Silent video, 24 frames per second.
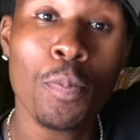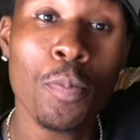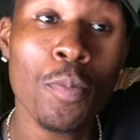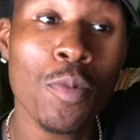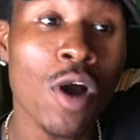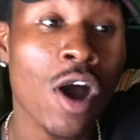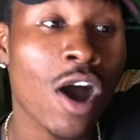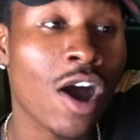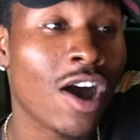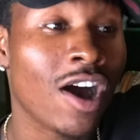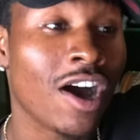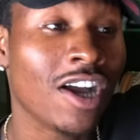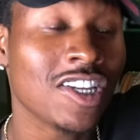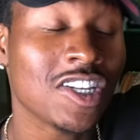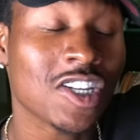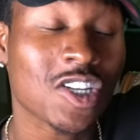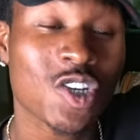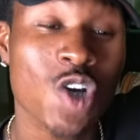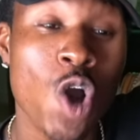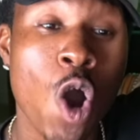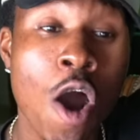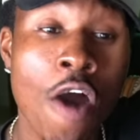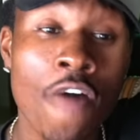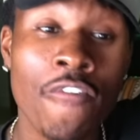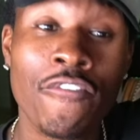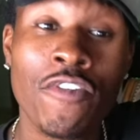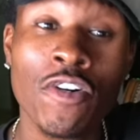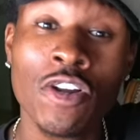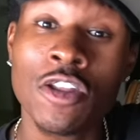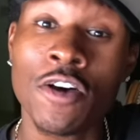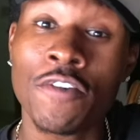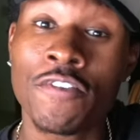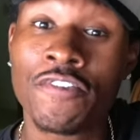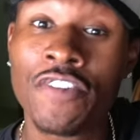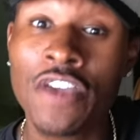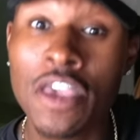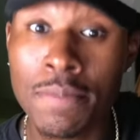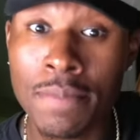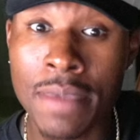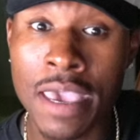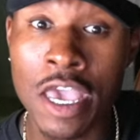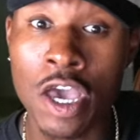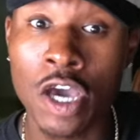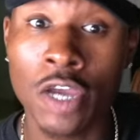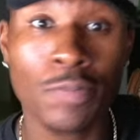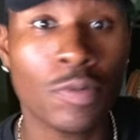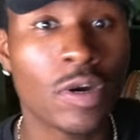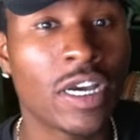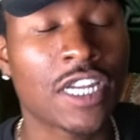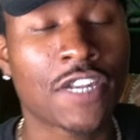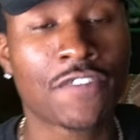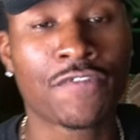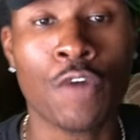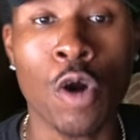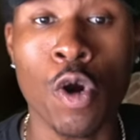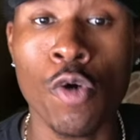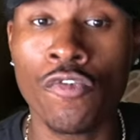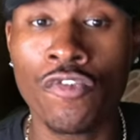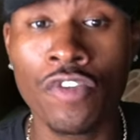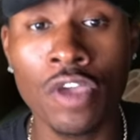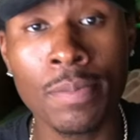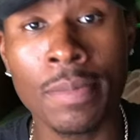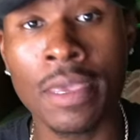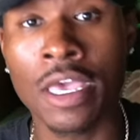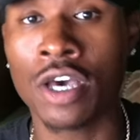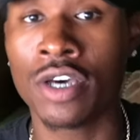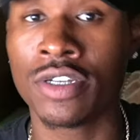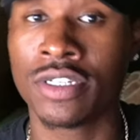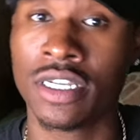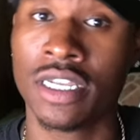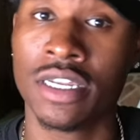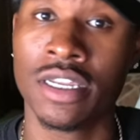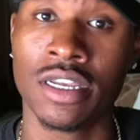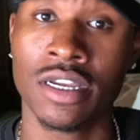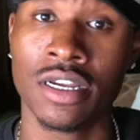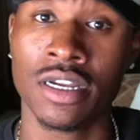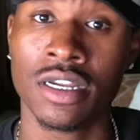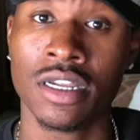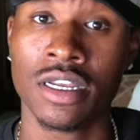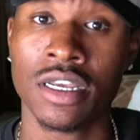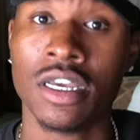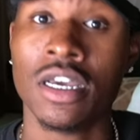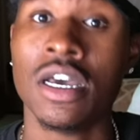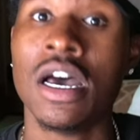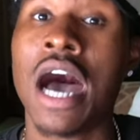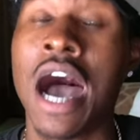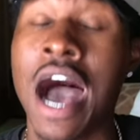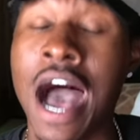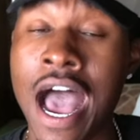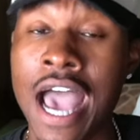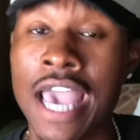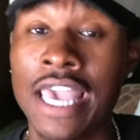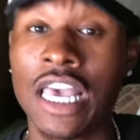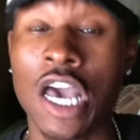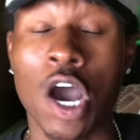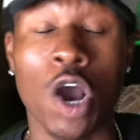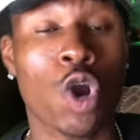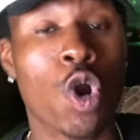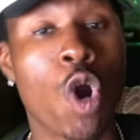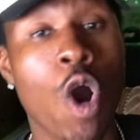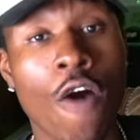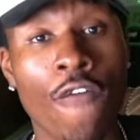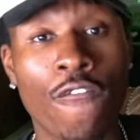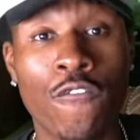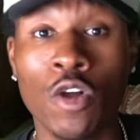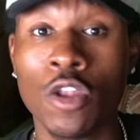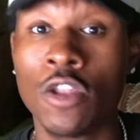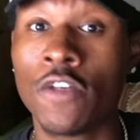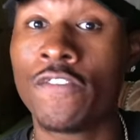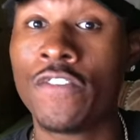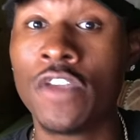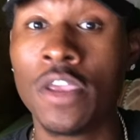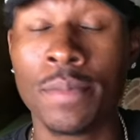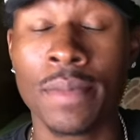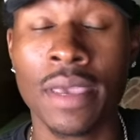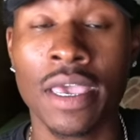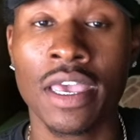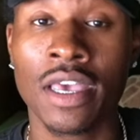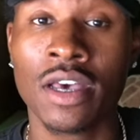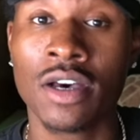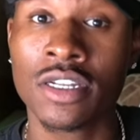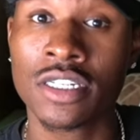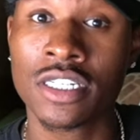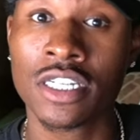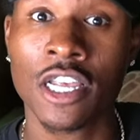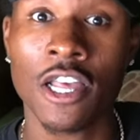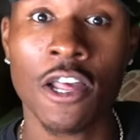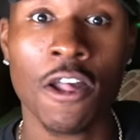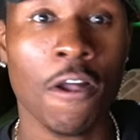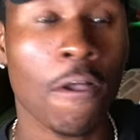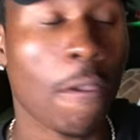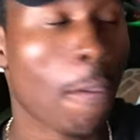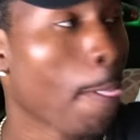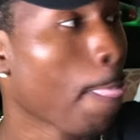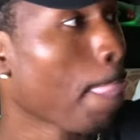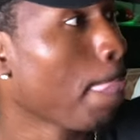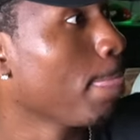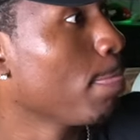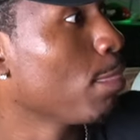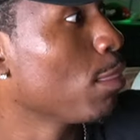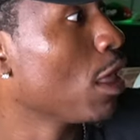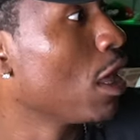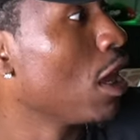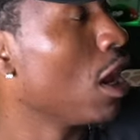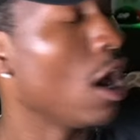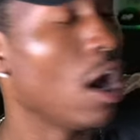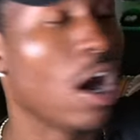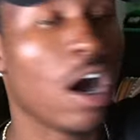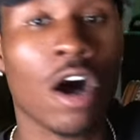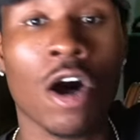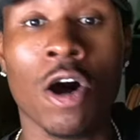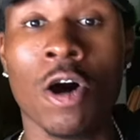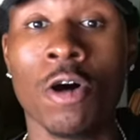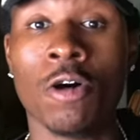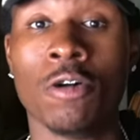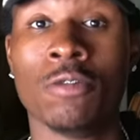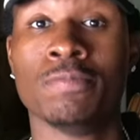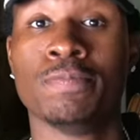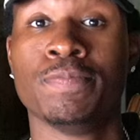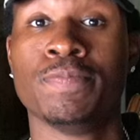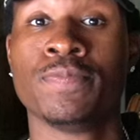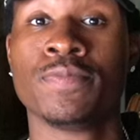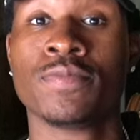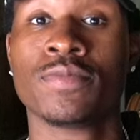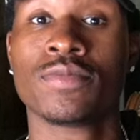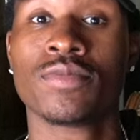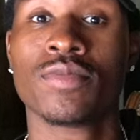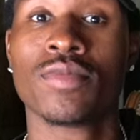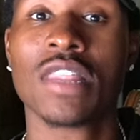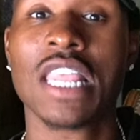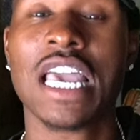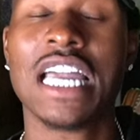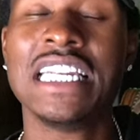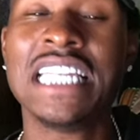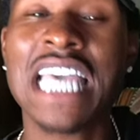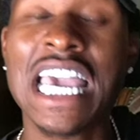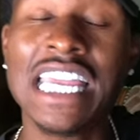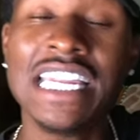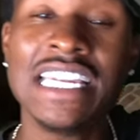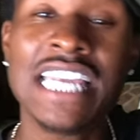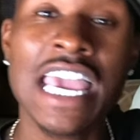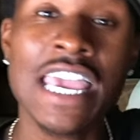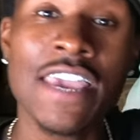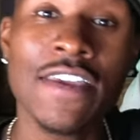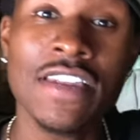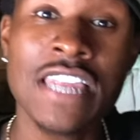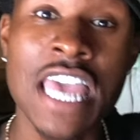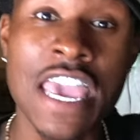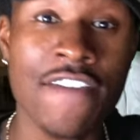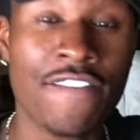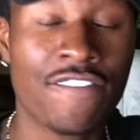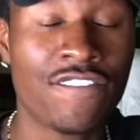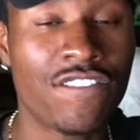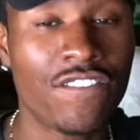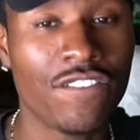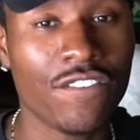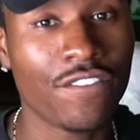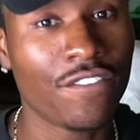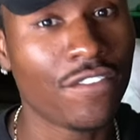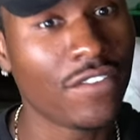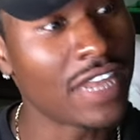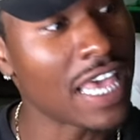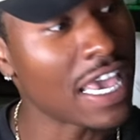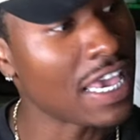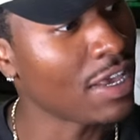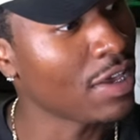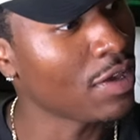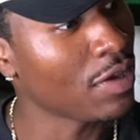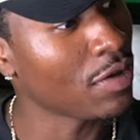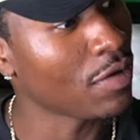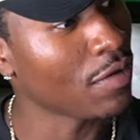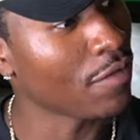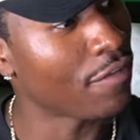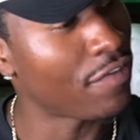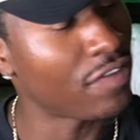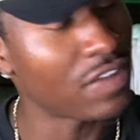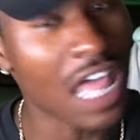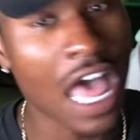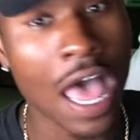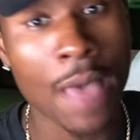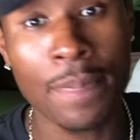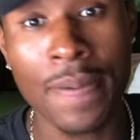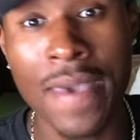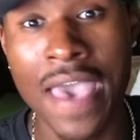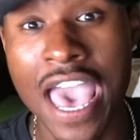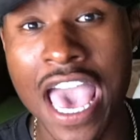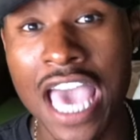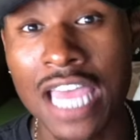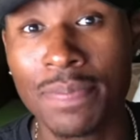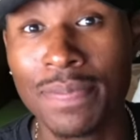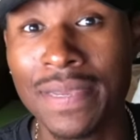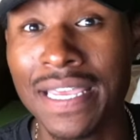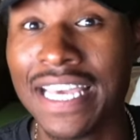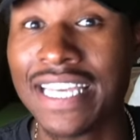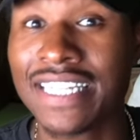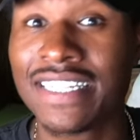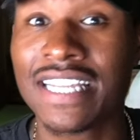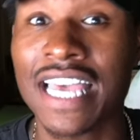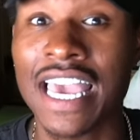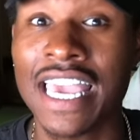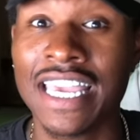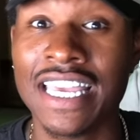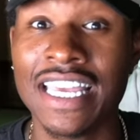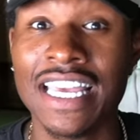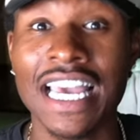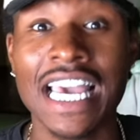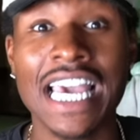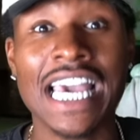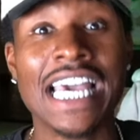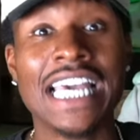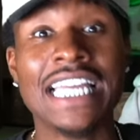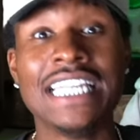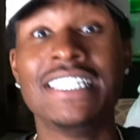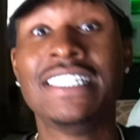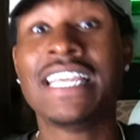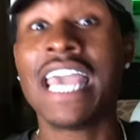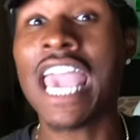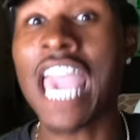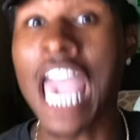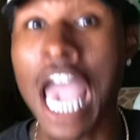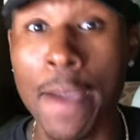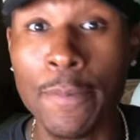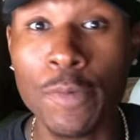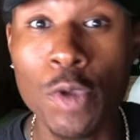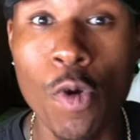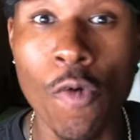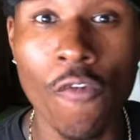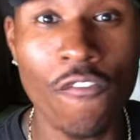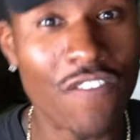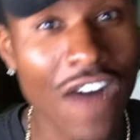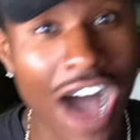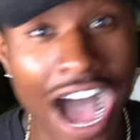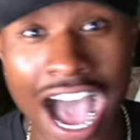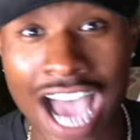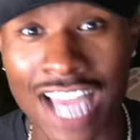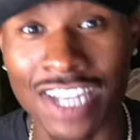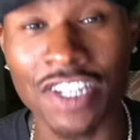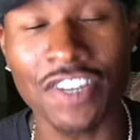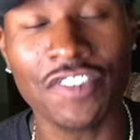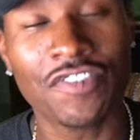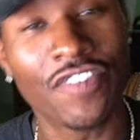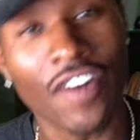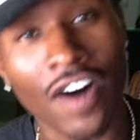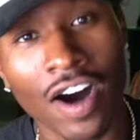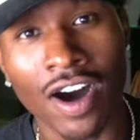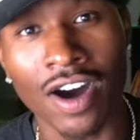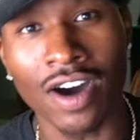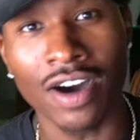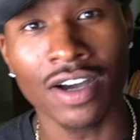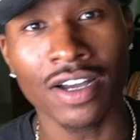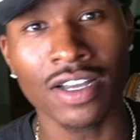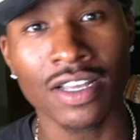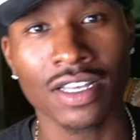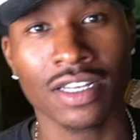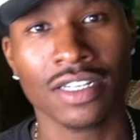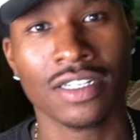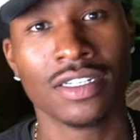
car full of females, but it's four females in there. All right, a car full of females. They fly past me and say, "Damn, you fine as fuck."